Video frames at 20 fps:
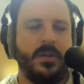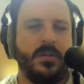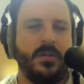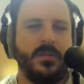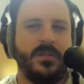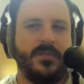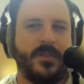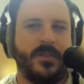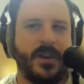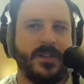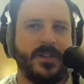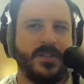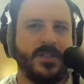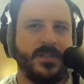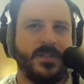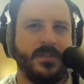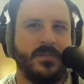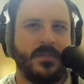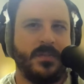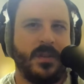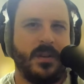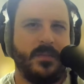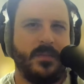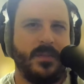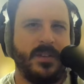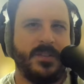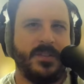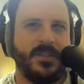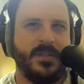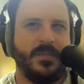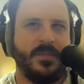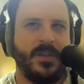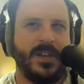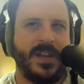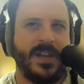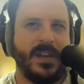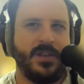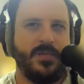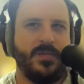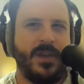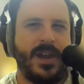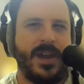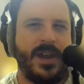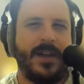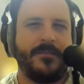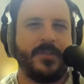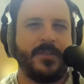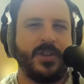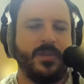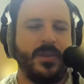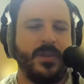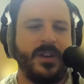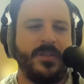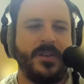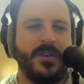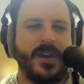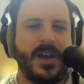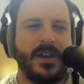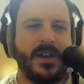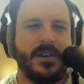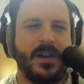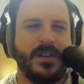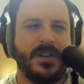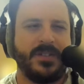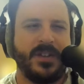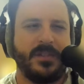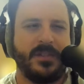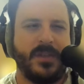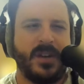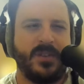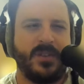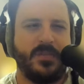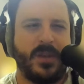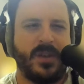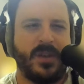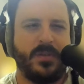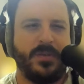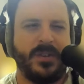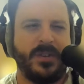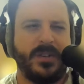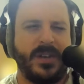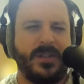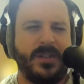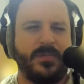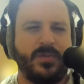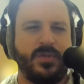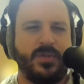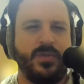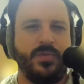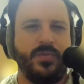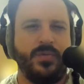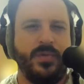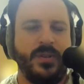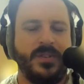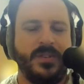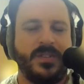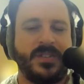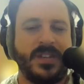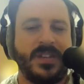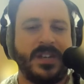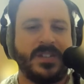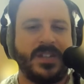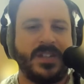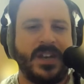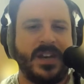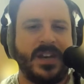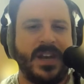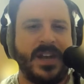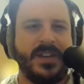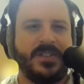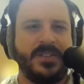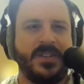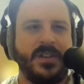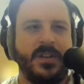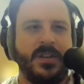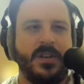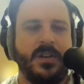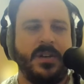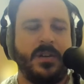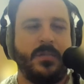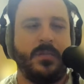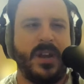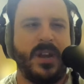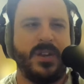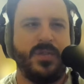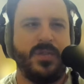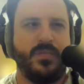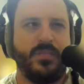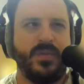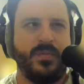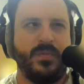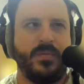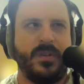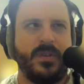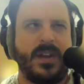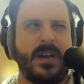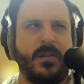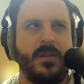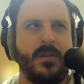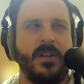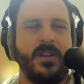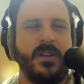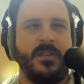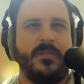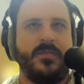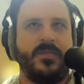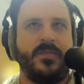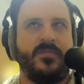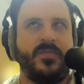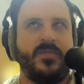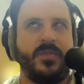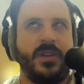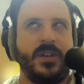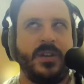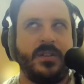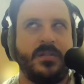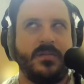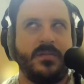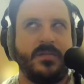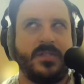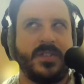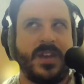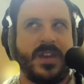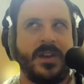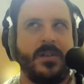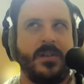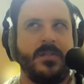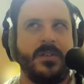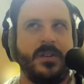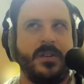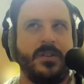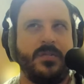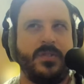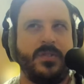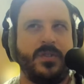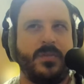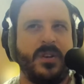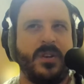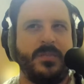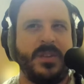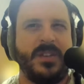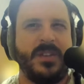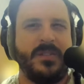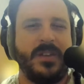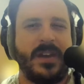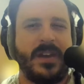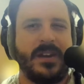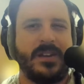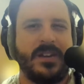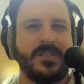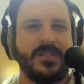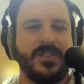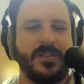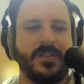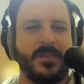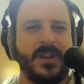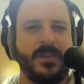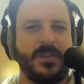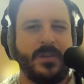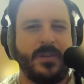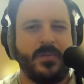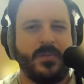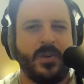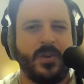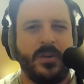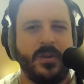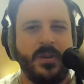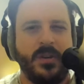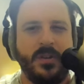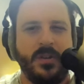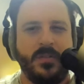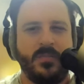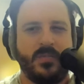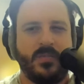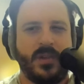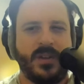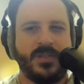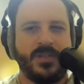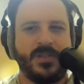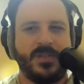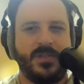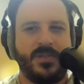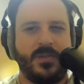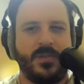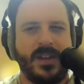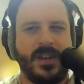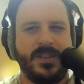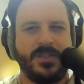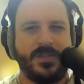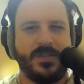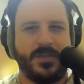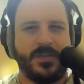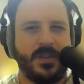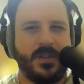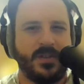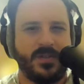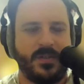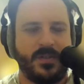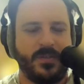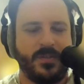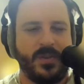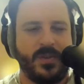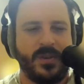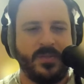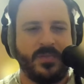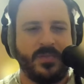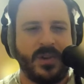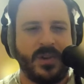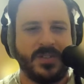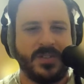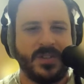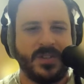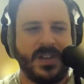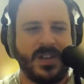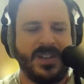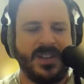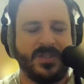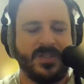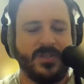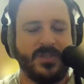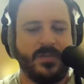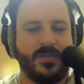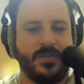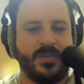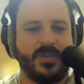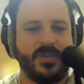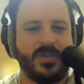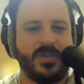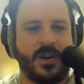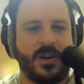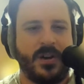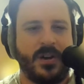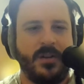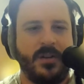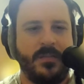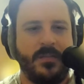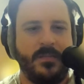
device. But again, you have to go into the diagnostic menu by holding down 2, 6, and 8 when you boot. Now, if you get scared and you don't want to be in the diagnostic menu anymore, press your cancel key. So I'm going to press cancel or star.